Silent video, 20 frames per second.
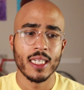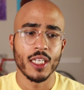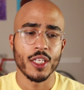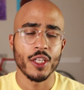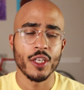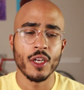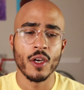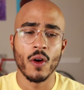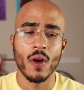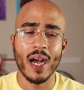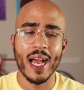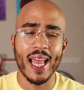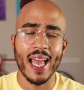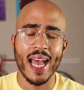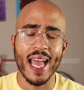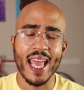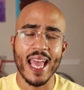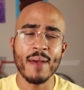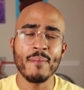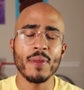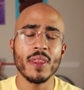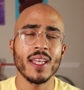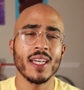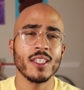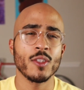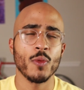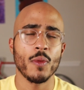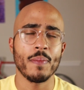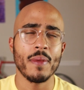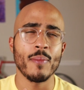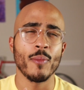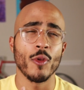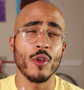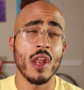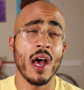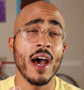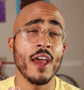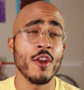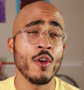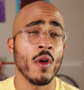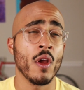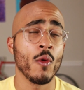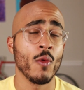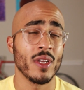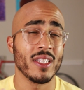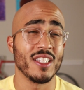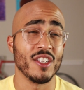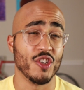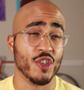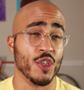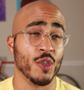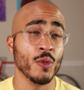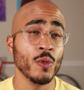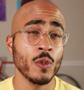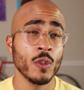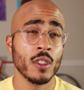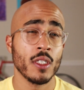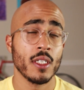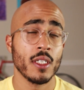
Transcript: You know, I empathize with people not knowing what to do,